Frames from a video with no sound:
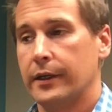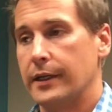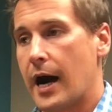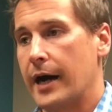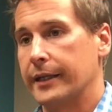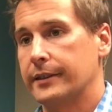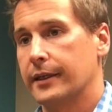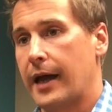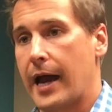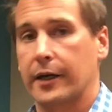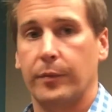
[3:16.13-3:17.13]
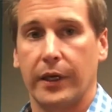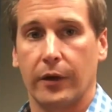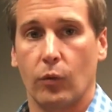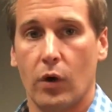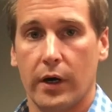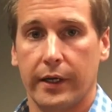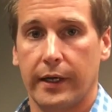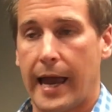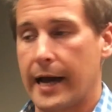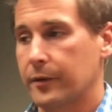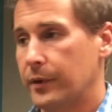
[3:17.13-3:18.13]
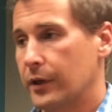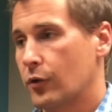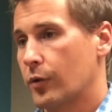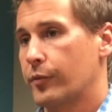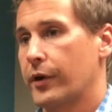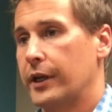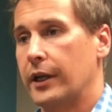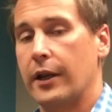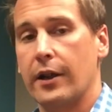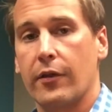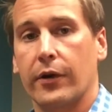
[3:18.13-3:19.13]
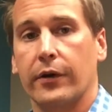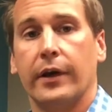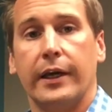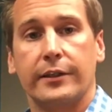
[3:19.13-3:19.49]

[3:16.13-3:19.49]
Not Acme in one, Acme Incorporated in another.